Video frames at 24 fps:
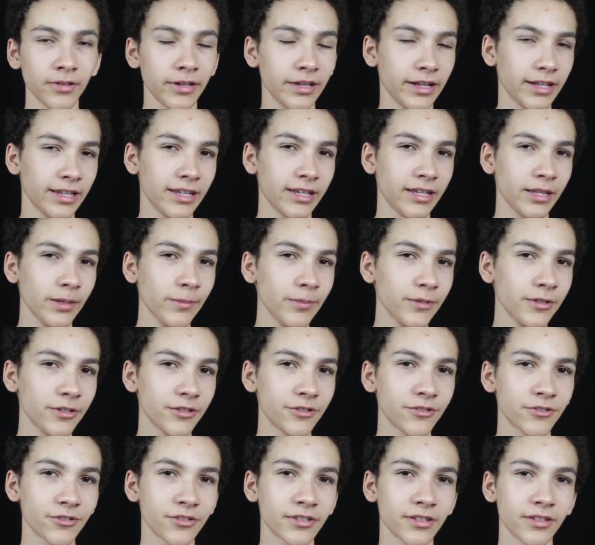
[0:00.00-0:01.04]
and it can keep you
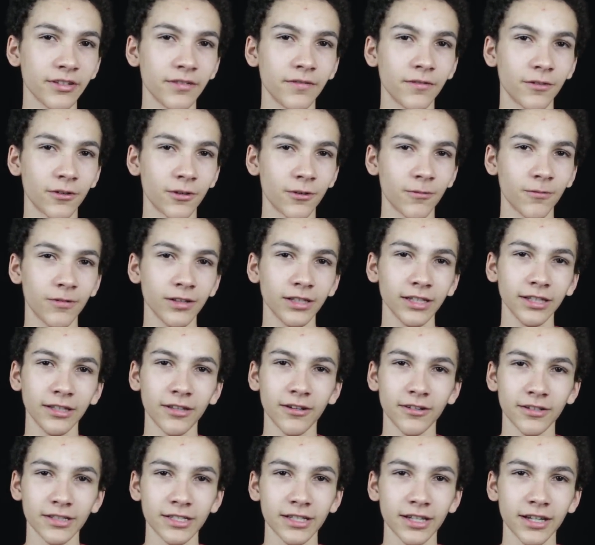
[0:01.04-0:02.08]
interested for a really
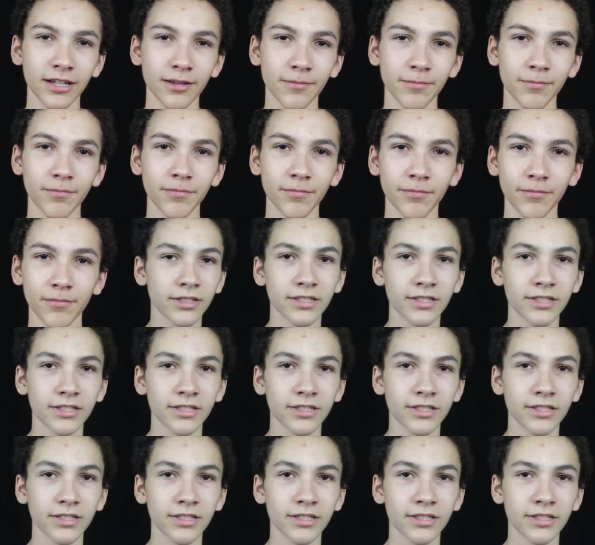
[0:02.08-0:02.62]
long time.